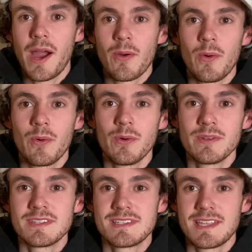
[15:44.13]
Our
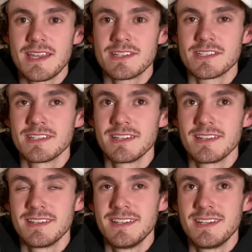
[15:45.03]
old station
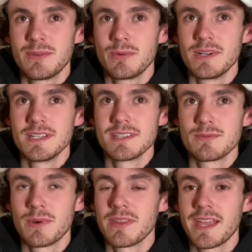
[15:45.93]
was
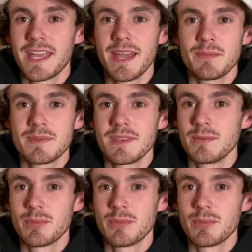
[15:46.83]
where they kept the